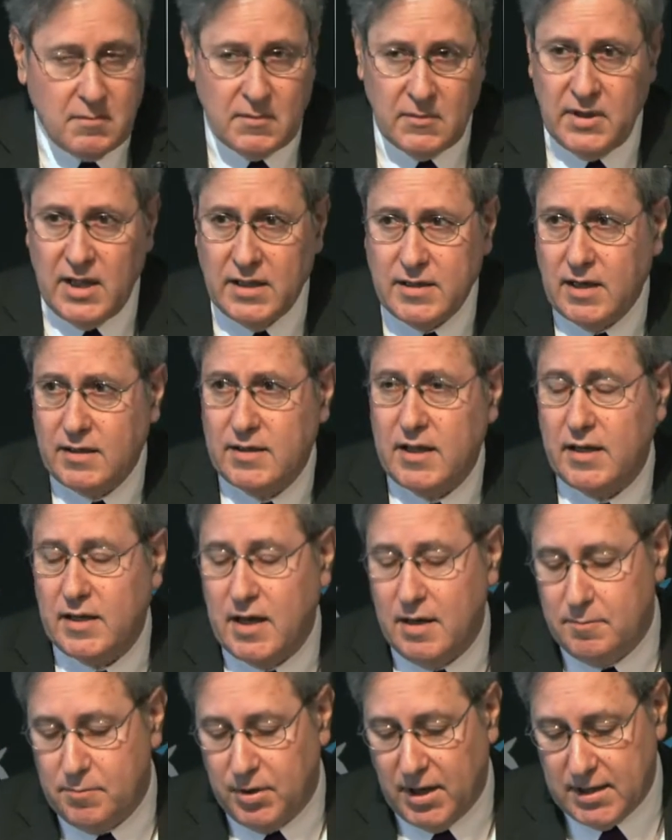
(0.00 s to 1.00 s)
that are
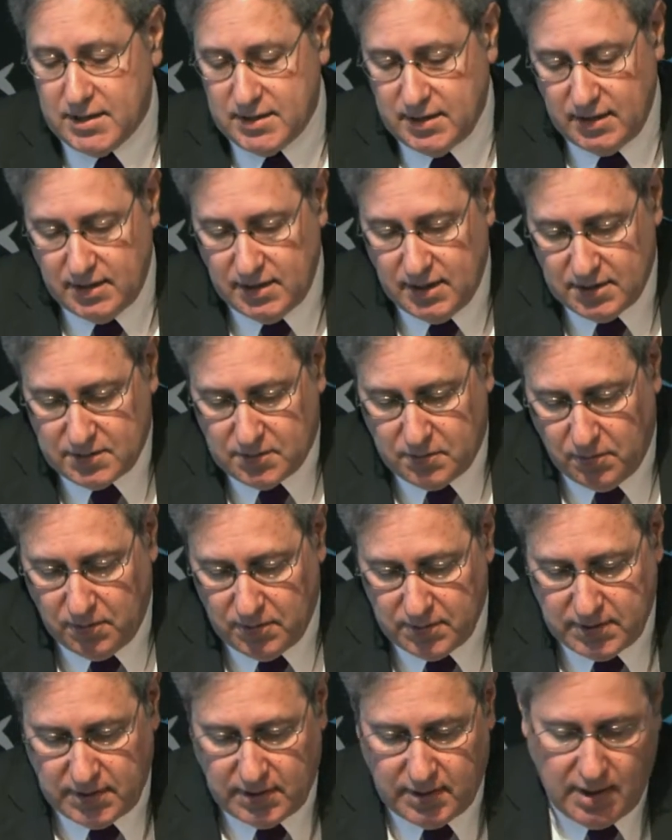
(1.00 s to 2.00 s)
taking place in the
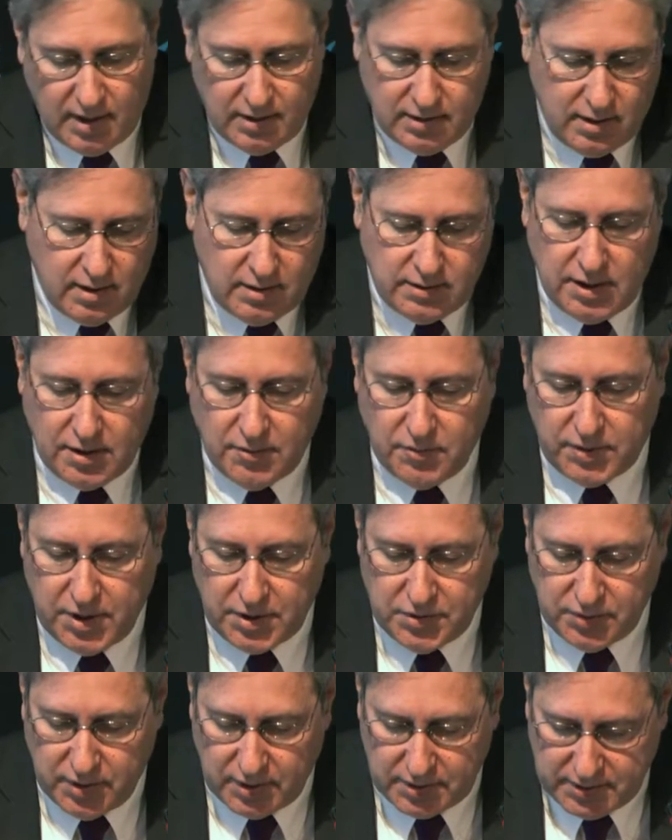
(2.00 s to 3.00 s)
schools and in the
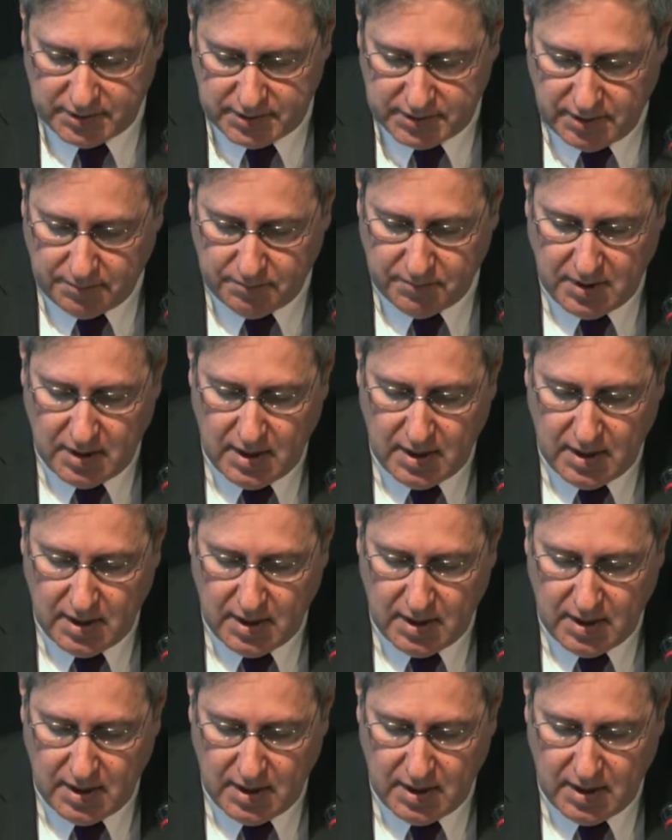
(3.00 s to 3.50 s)
educational system.